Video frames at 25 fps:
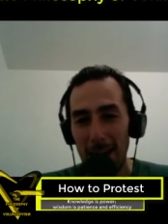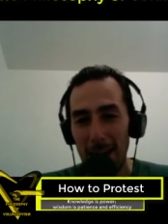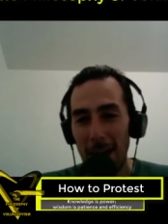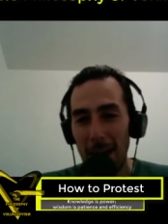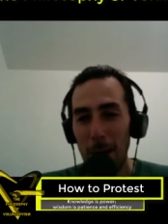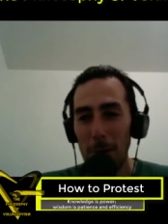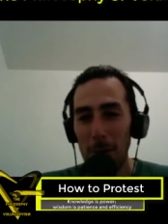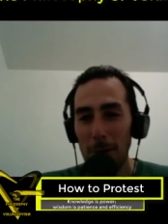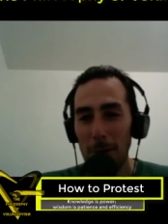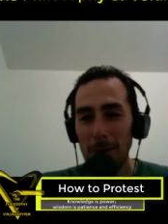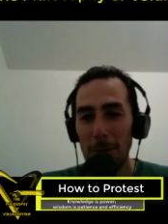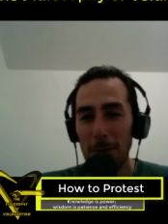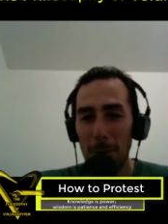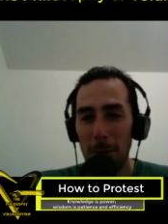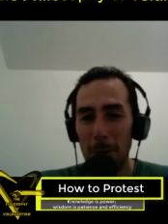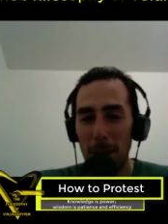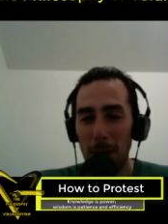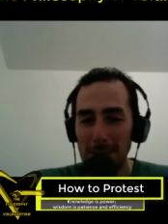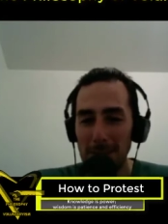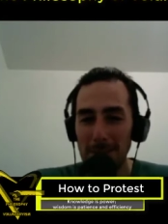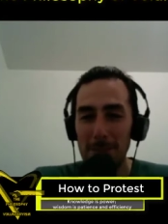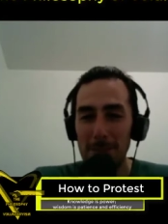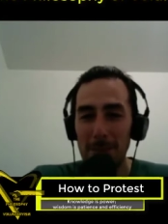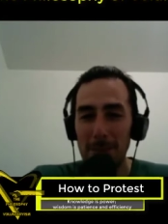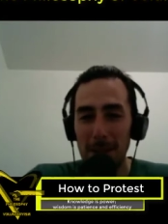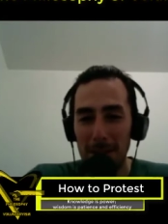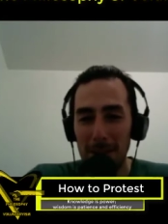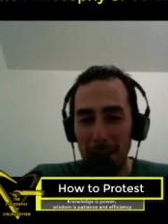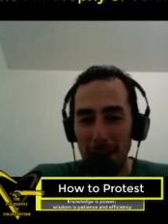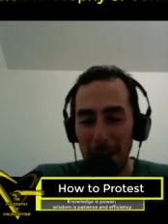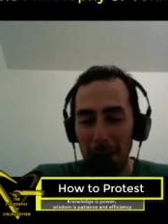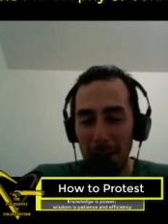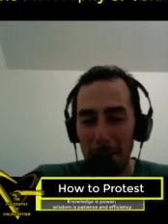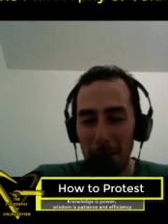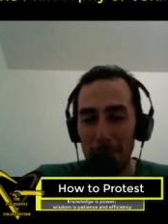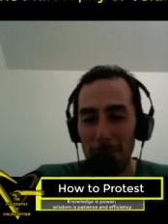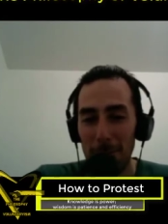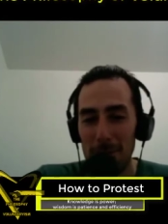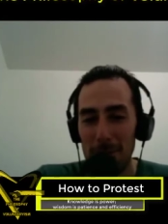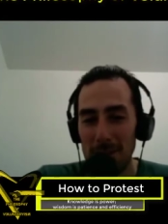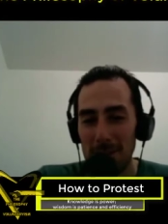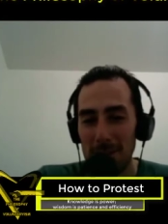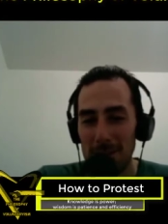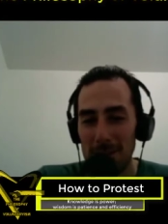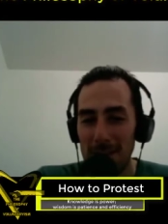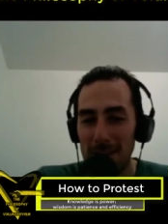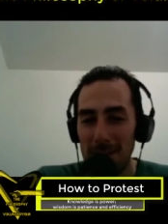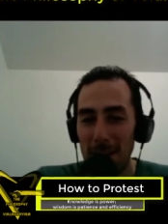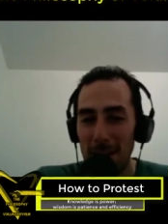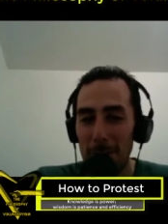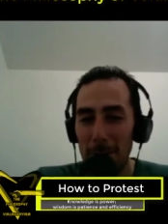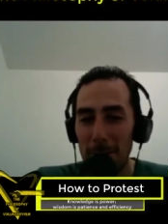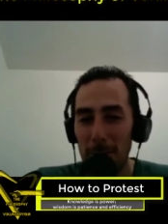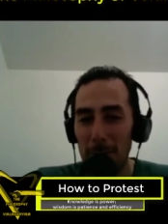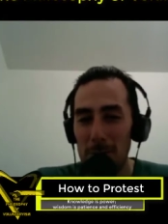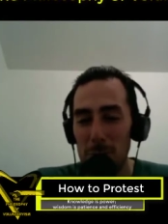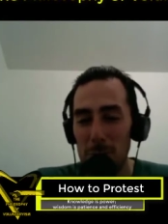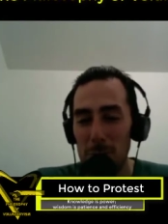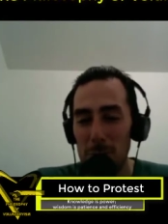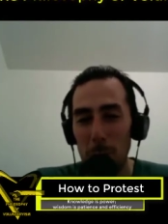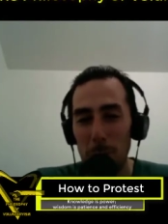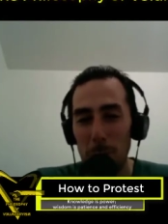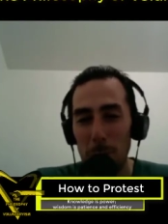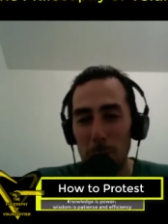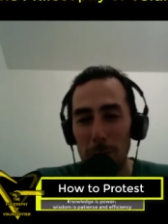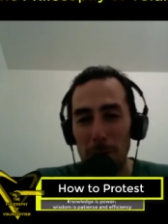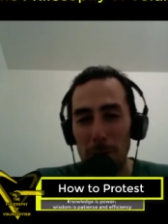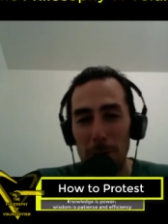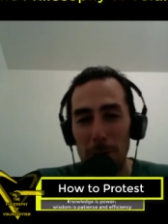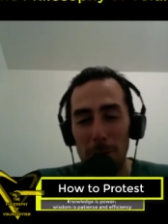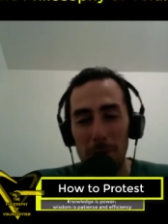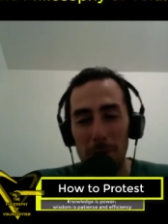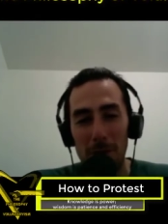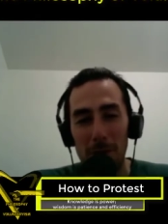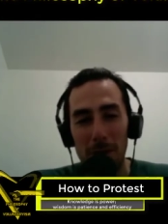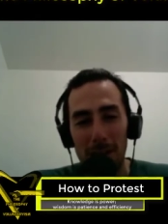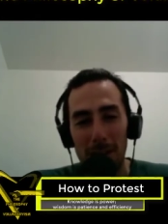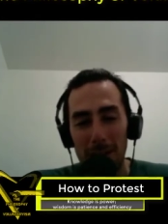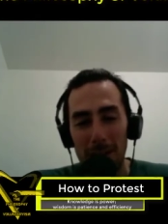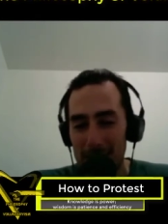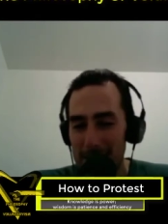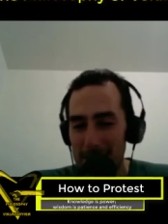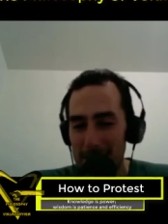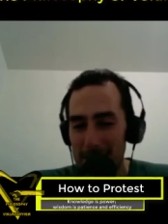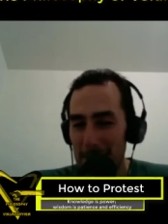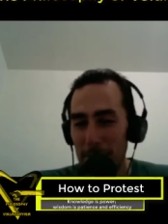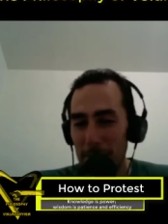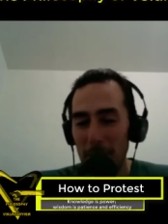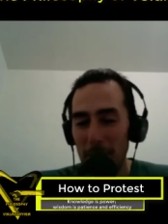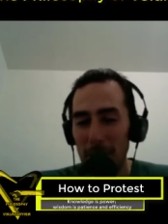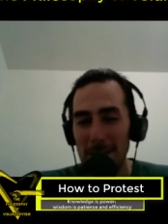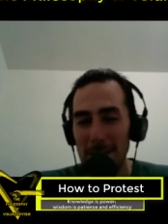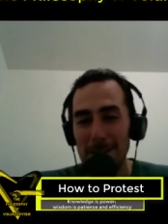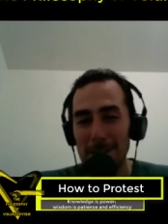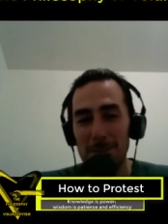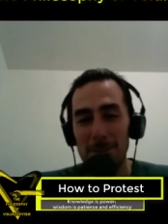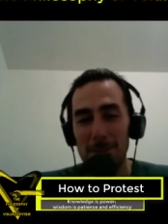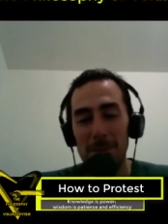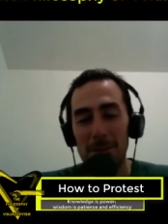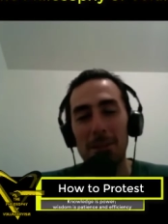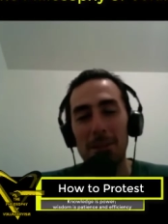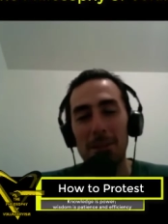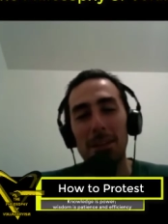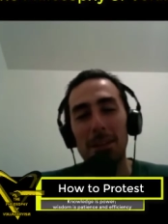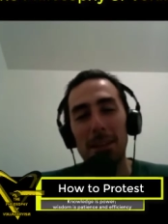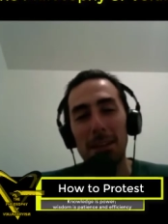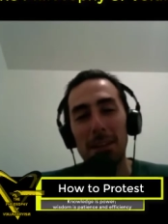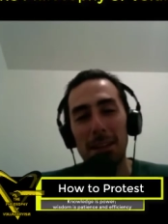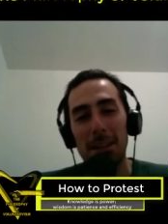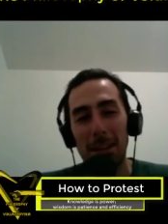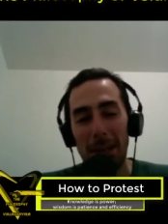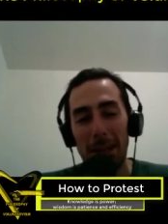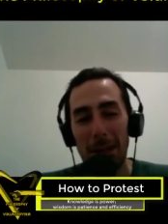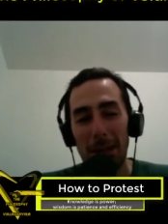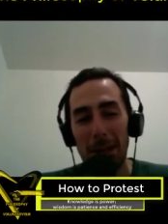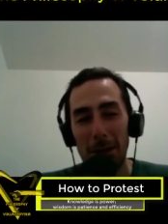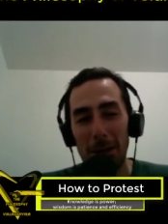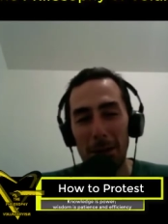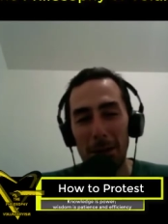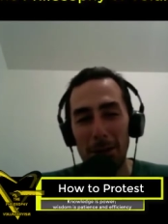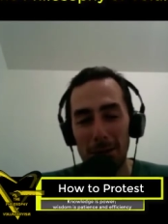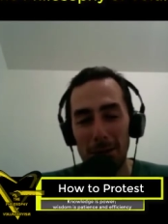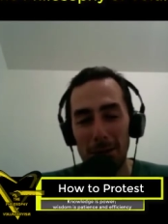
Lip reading: How could they possibly care for such a diverse group of people? It's impossible. You know,